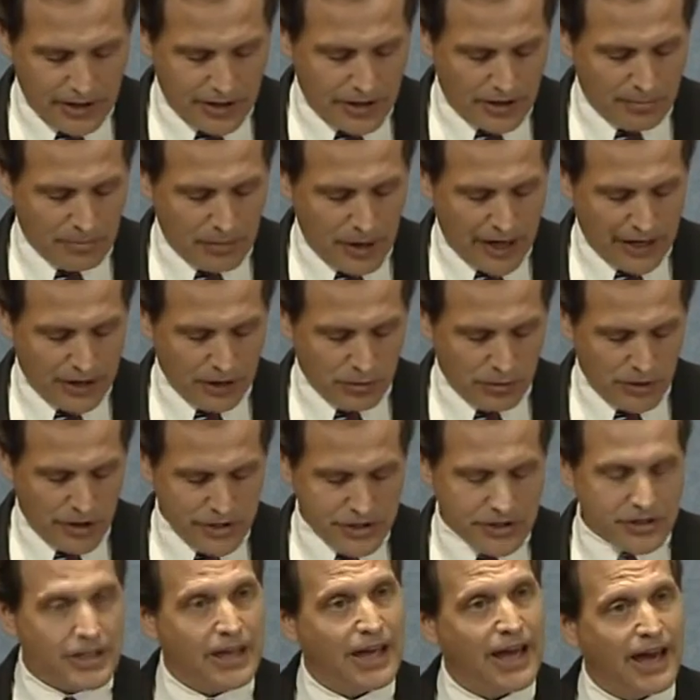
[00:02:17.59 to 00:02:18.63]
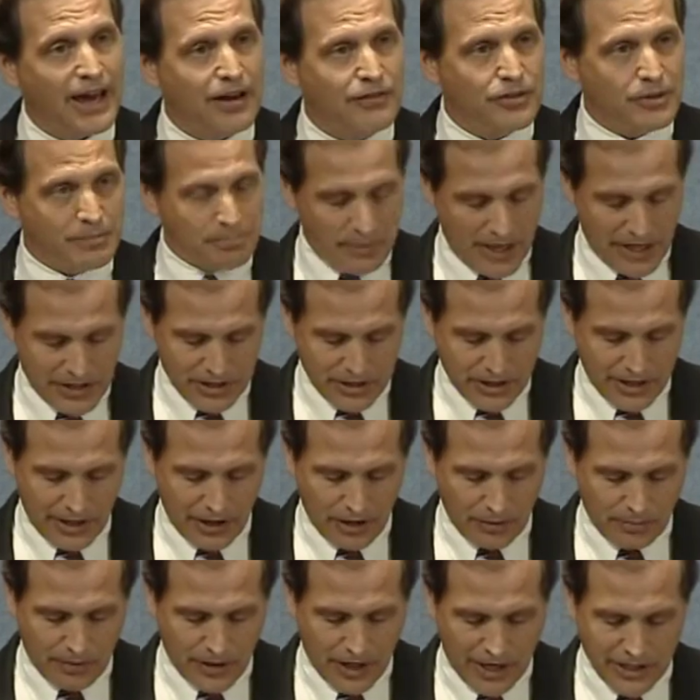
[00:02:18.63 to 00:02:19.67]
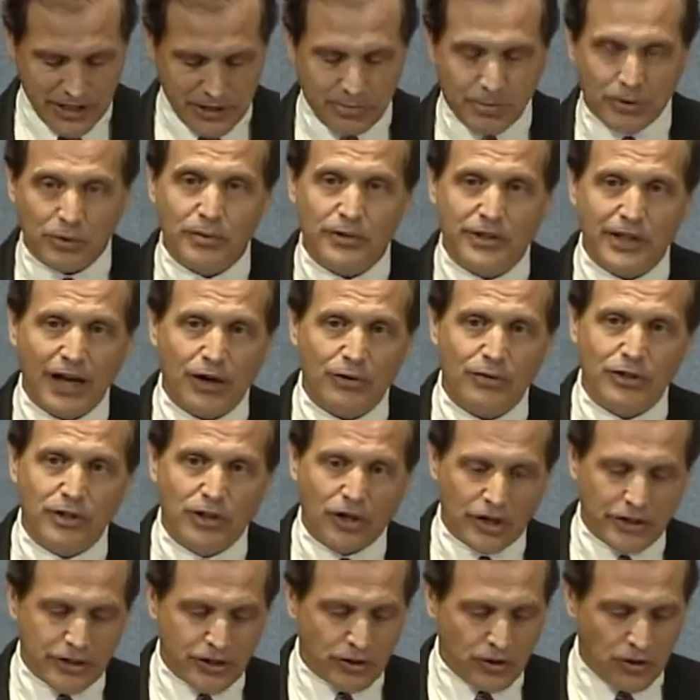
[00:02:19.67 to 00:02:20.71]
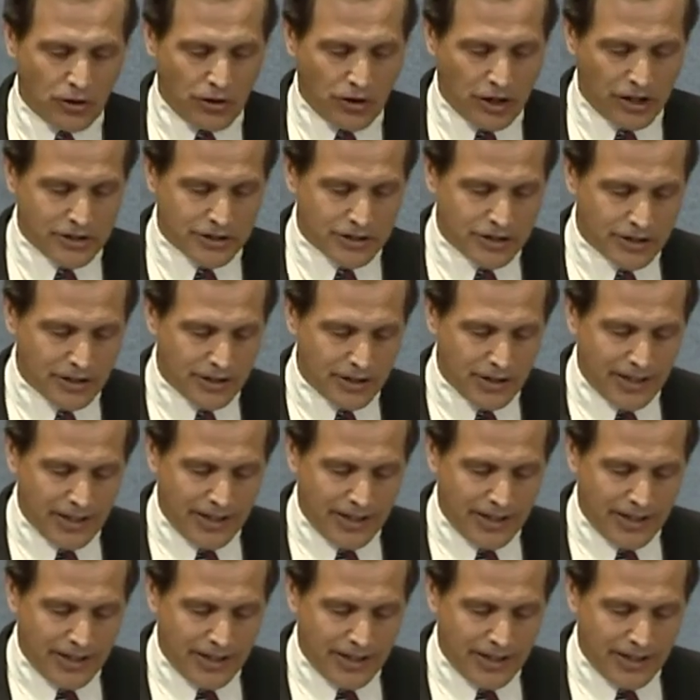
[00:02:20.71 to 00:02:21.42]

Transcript: The model was to have the best care possible without regard to cost.